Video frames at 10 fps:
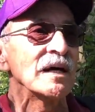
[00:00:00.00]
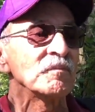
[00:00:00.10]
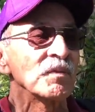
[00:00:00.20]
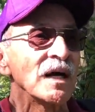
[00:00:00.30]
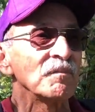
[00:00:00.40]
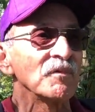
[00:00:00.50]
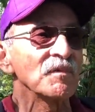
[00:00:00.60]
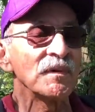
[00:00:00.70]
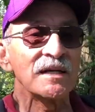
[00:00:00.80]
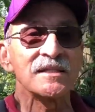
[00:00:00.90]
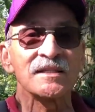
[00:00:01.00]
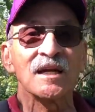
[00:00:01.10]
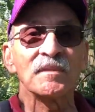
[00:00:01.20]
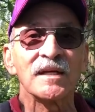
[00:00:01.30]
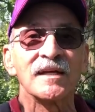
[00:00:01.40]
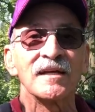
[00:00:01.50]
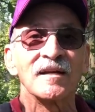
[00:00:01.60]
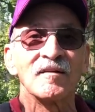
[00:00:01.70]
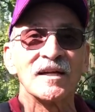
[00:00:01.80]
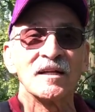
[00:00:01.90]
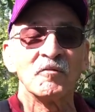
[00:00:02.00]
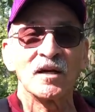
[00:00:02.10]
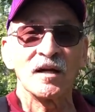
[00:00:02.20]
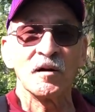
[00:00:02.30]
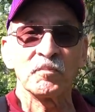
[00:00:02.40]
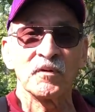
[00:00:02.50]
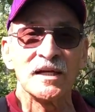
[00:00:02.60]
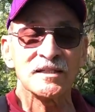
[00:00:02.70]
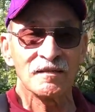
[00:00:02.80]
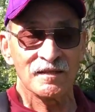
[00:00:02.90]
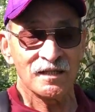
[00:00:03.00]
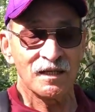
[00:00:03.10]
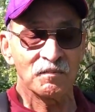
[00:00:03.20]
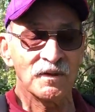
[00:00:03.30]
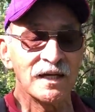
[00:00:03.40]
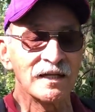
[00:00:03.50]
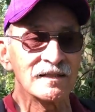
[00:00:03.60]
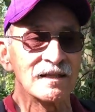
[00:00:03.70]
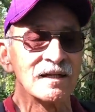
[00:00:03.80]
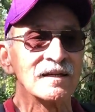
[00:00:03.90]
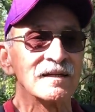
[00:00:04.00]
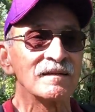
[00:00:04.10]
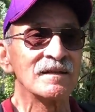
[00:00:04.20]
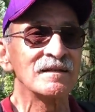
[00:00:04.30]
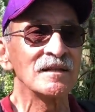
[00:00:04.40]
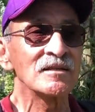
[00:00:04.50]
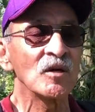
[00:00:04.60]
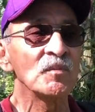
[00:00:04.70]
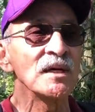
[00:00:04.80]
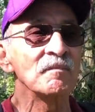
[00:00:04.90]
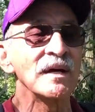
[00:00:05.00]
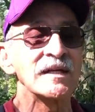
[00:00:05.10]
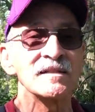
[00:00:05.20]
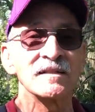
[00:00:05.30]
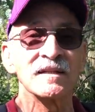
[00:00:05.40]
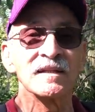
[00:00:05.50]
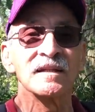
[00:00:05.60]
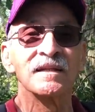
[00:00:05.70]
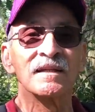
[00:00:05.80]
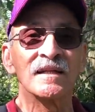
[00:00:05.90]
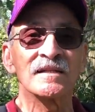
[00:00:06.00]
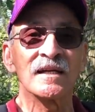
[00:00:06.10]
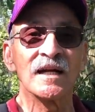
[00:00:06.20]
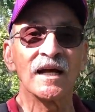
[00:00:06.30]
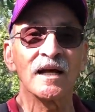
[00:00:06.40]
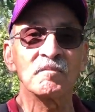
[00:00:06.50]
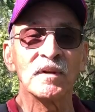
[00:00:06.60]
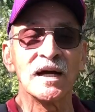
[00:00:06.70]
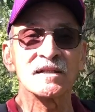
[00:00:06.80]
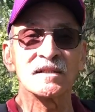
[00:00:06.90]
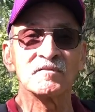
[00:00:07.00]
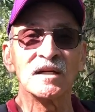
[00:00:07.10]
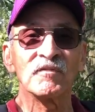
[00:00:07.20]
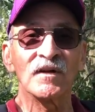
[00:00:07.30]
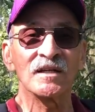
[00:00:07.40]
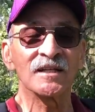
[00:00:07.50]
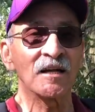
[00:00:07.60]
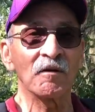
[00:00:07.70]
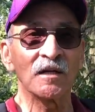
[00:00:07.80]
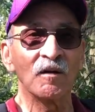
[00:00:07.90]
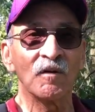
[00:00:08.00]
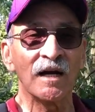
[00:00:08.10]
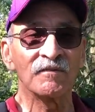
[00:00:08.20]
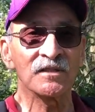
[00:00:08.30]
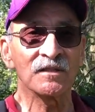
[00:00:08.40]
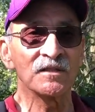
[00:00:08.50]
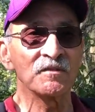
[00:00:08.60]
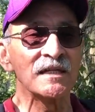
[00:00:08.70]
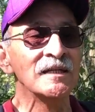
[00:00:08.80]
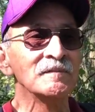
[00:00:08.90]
problem with my stomach, I didn't want an operation. I started praying and said, could you show me a medicine that's going to help my acid reflux? I don't want to go have surgery.